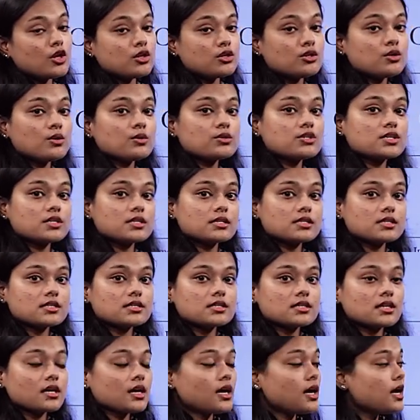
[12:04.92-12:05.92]

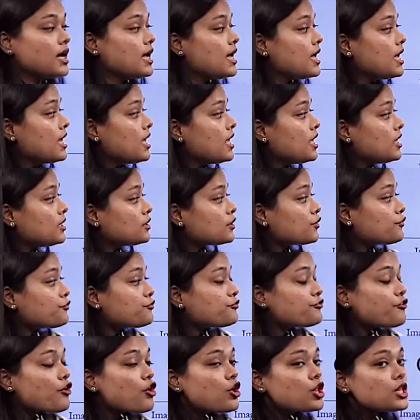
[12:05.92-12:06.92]
Notice the
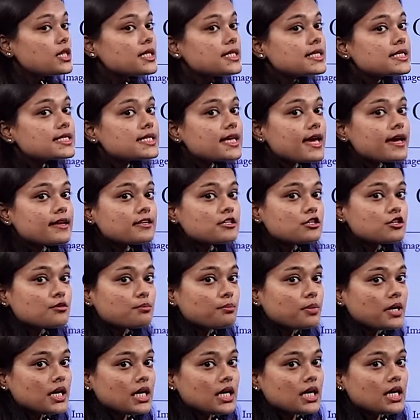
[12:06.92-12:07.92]
full set
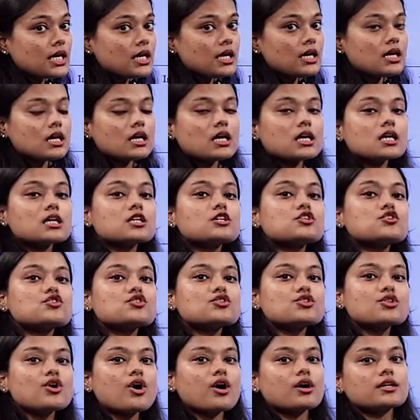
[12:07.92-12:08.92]
B is
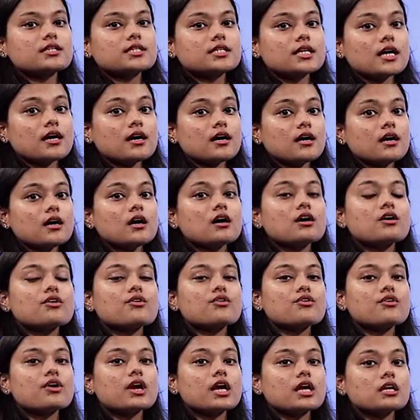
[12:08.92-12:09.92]
not a
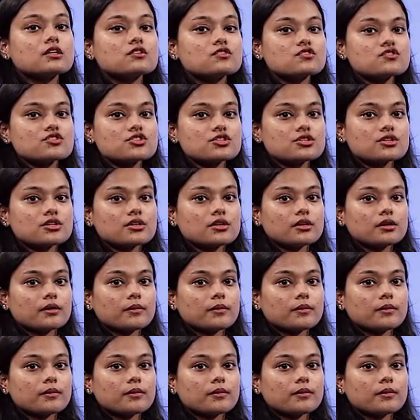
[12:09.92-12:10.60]
range.